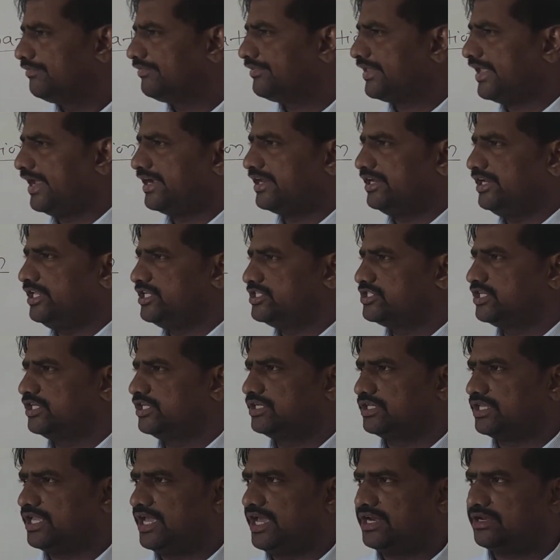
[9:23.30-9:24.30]
catenation.
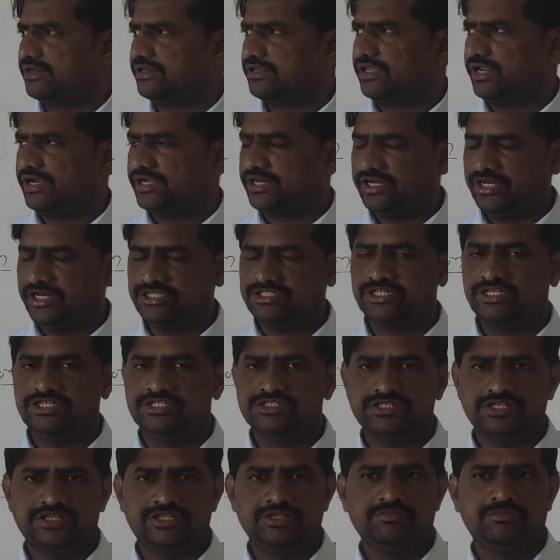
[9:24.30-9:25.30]
Catenation is
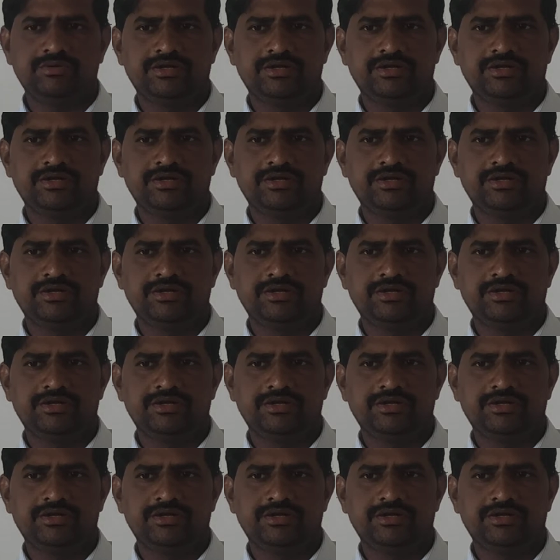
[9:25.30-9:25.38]
nothing